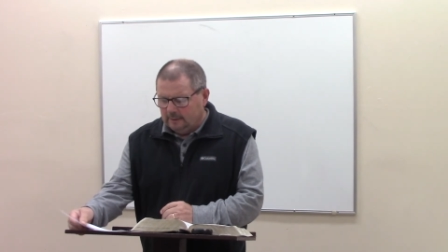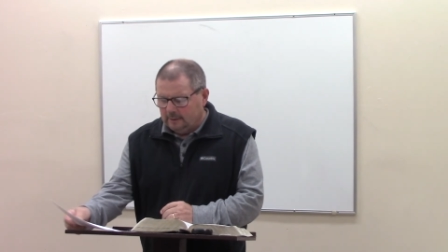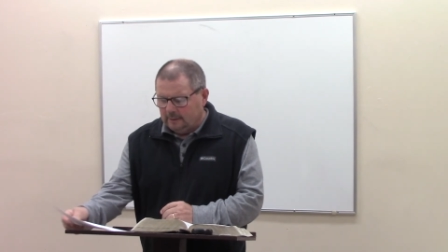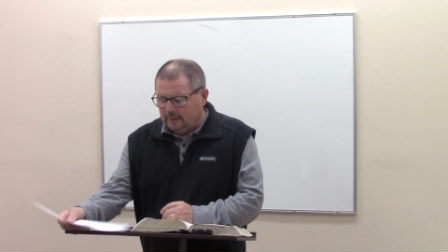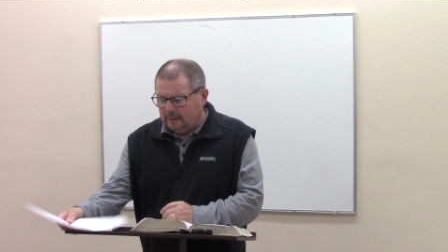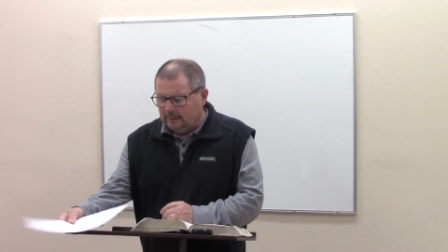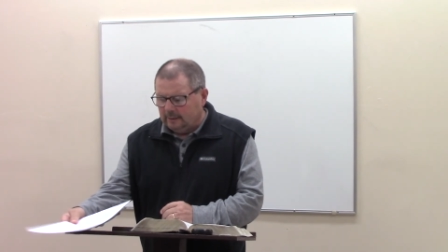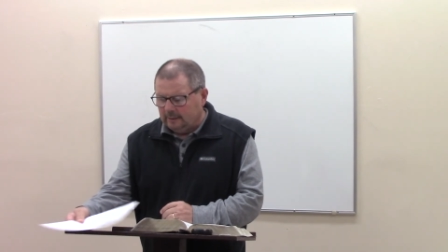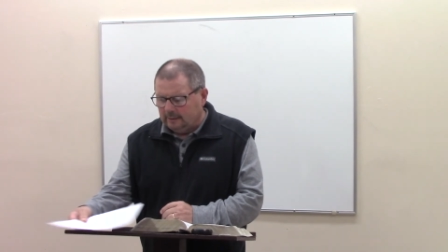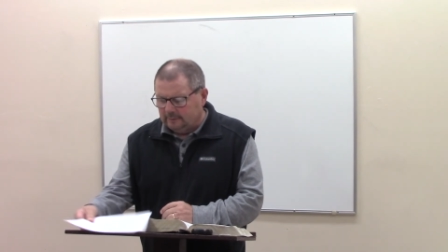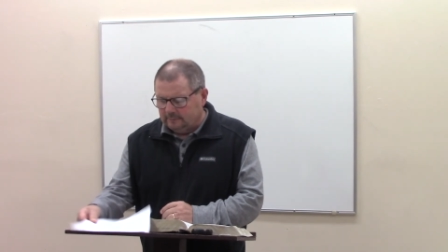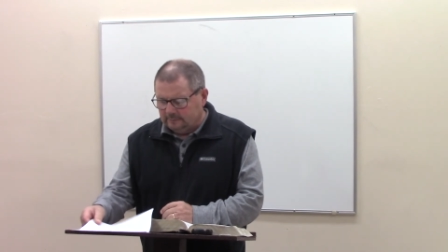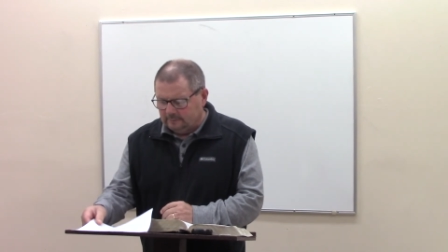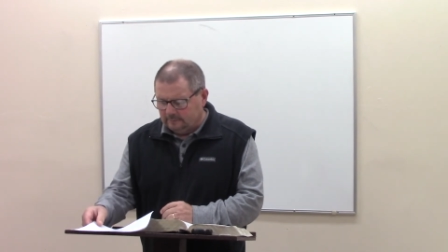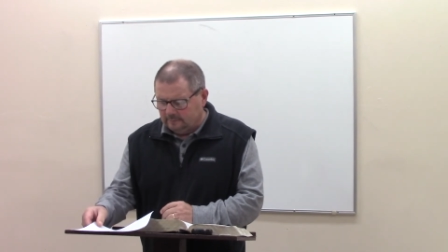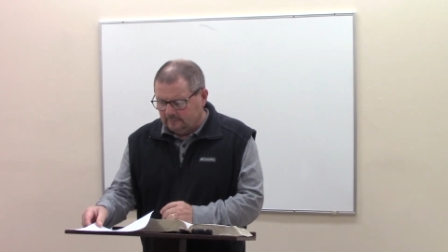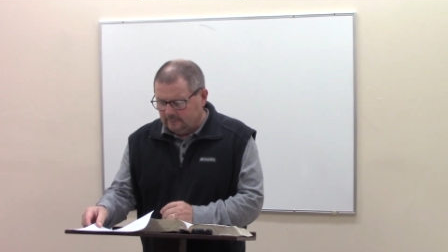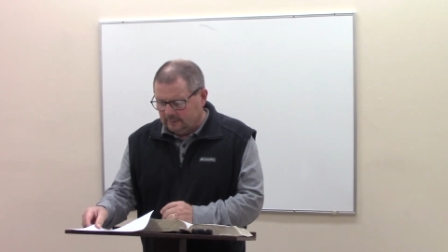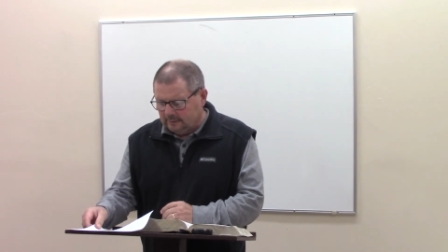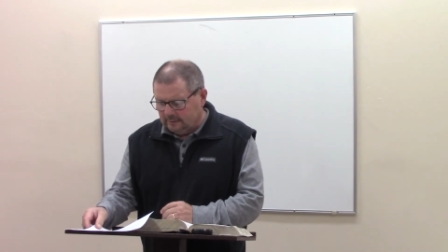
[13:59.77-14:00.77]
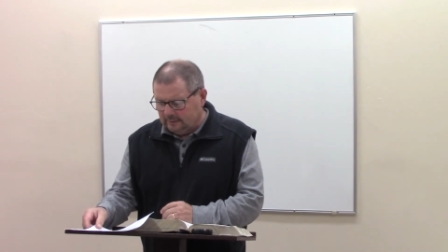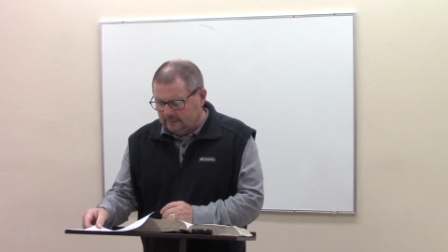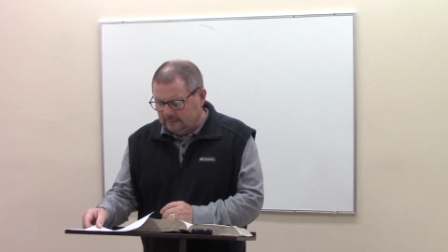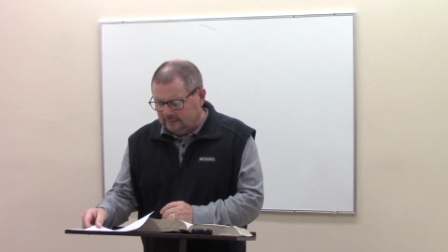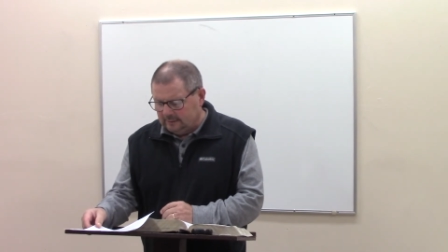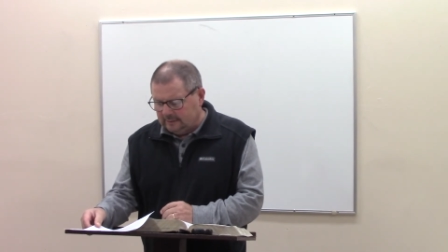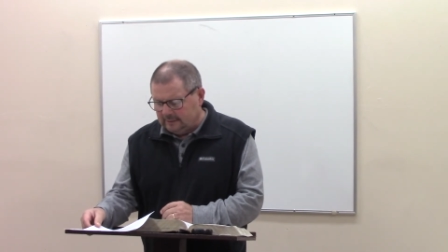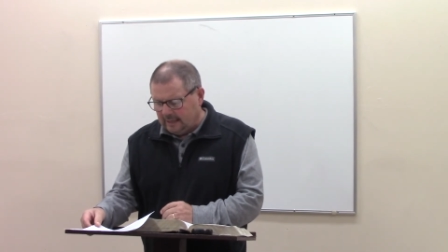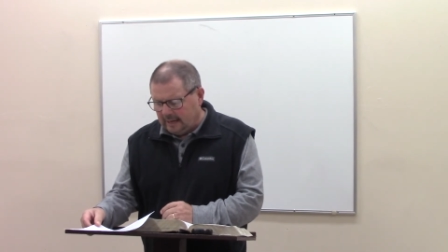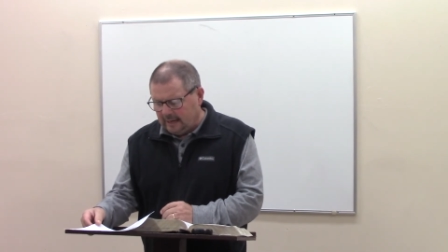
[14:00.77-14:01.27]
Uh,
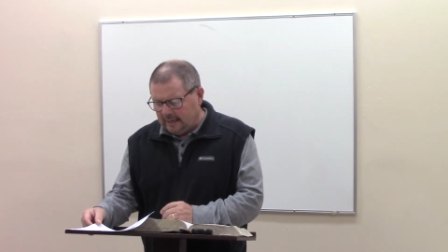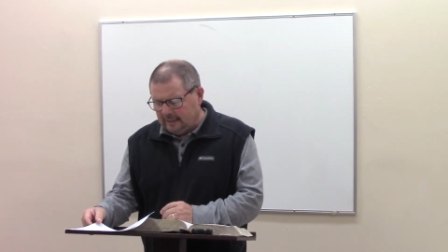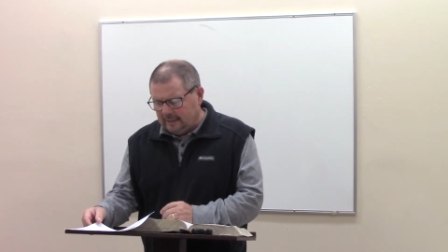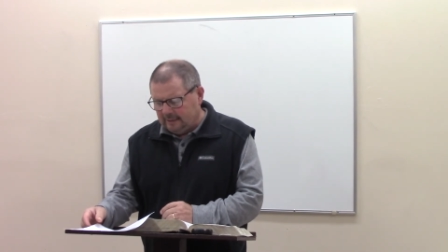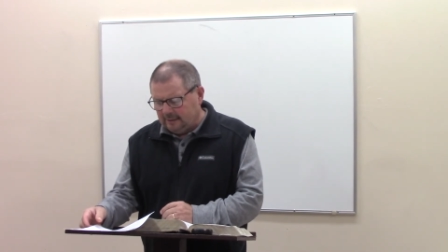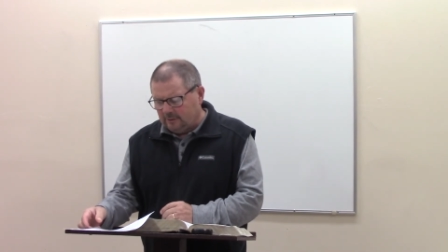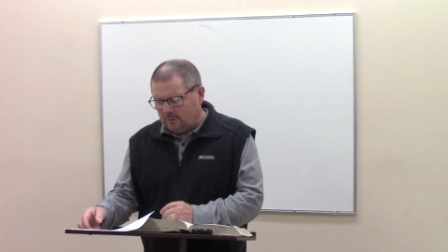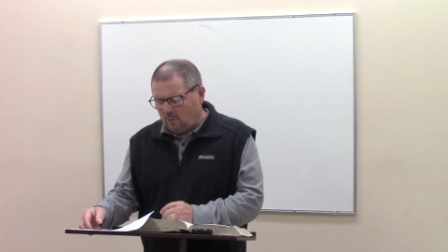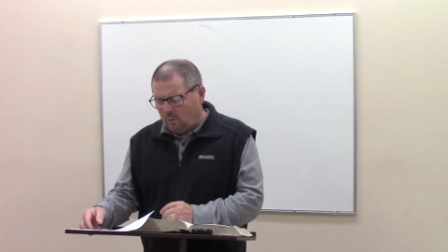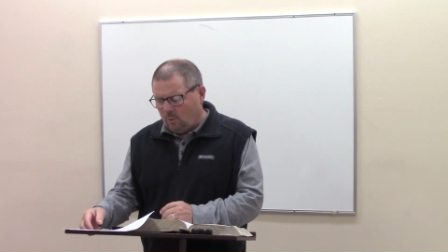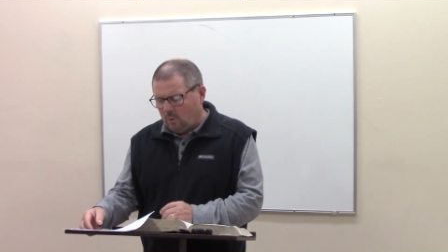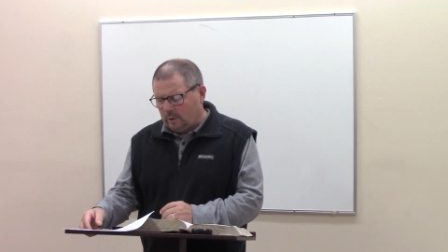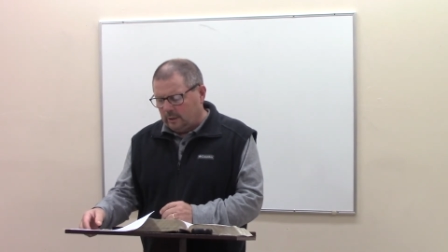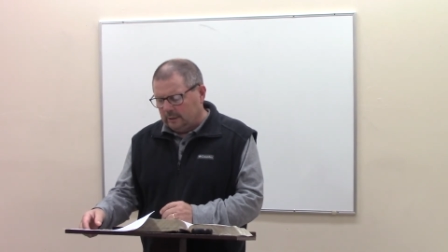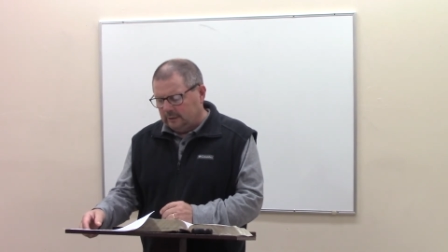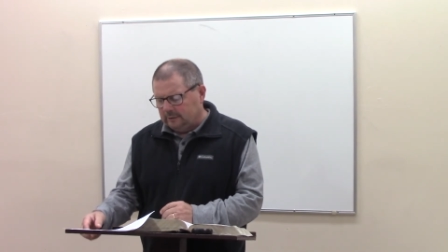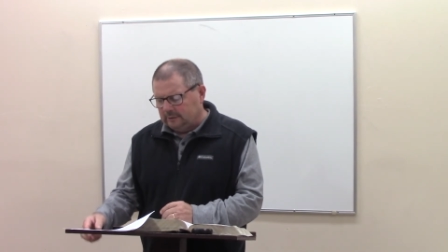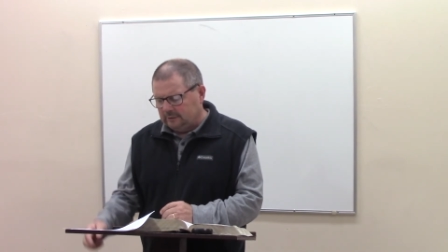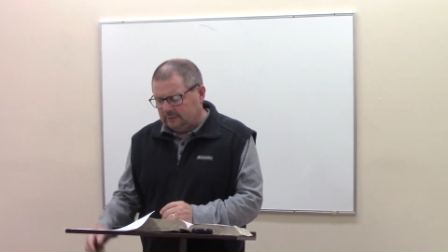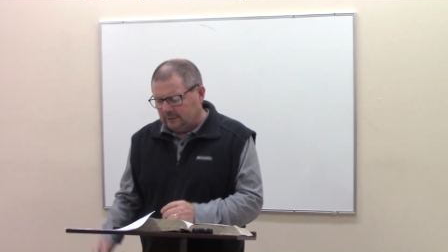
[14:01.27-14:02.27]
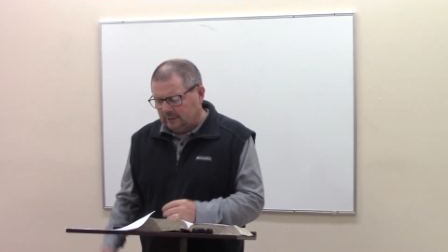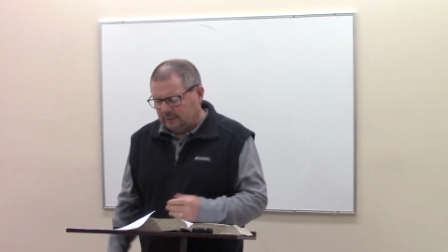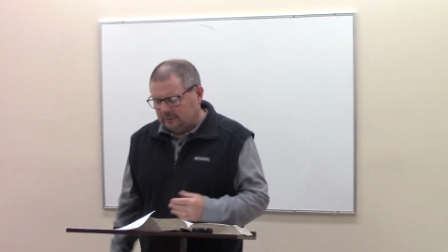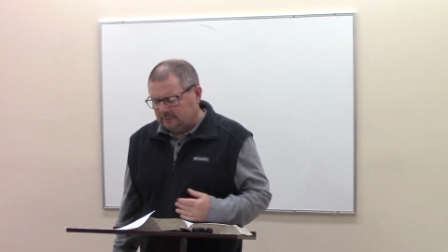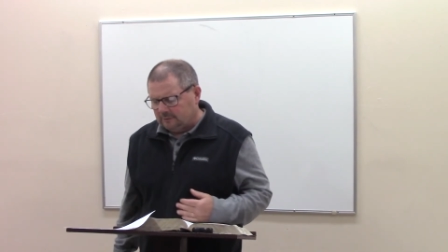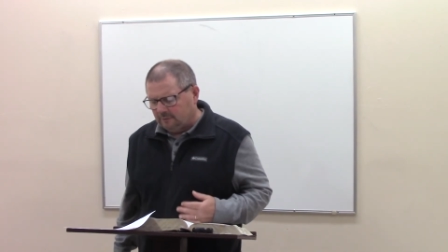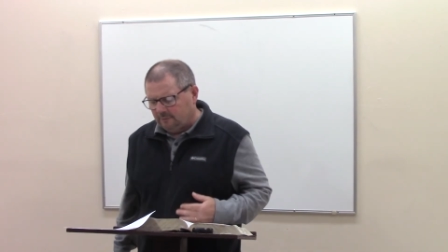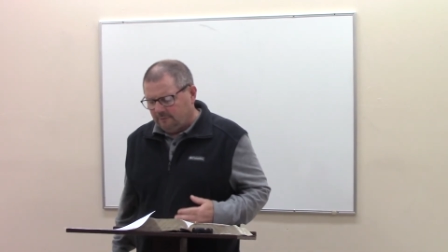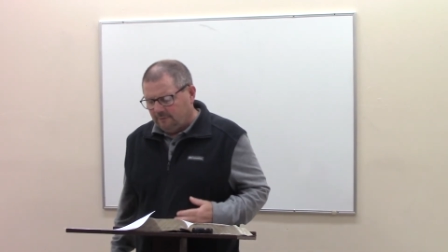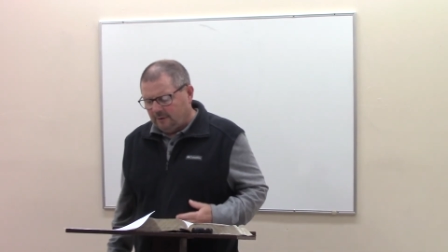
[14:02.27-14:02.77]
Dan Ortlund
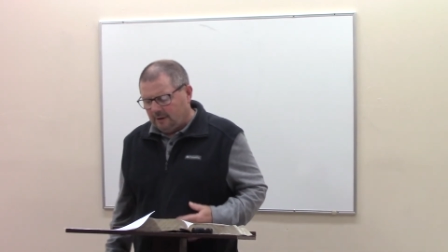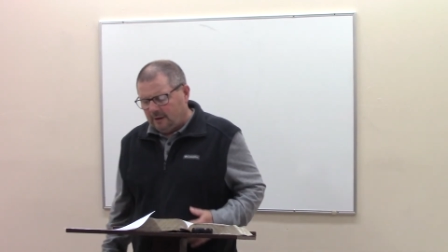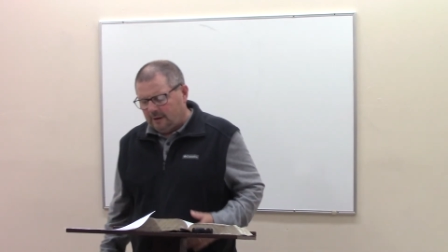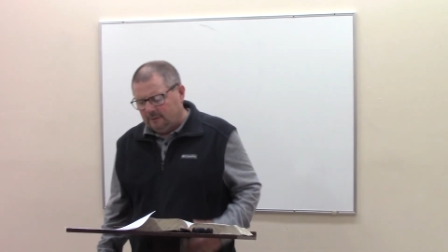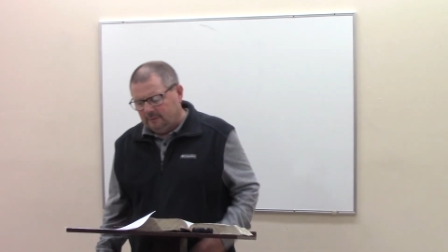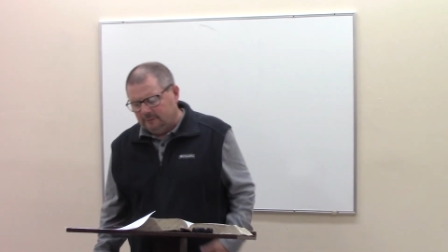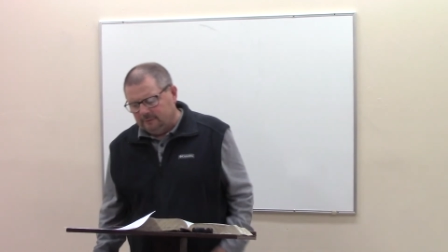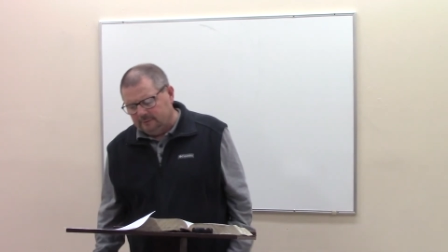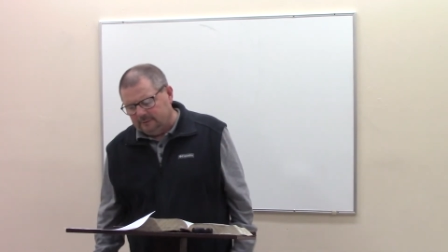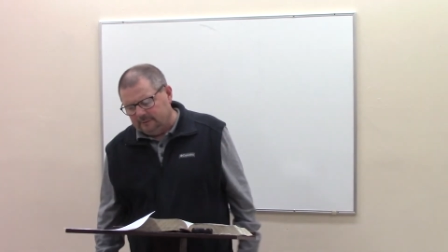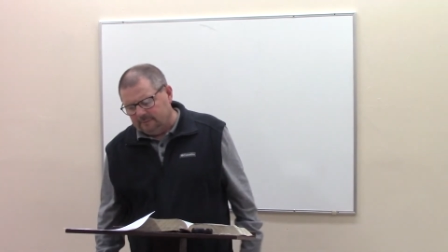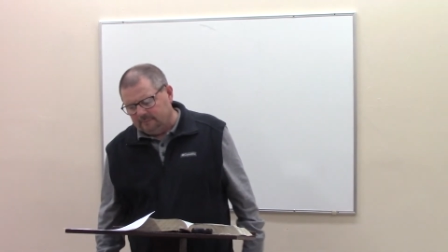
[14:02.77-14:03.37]
says the following.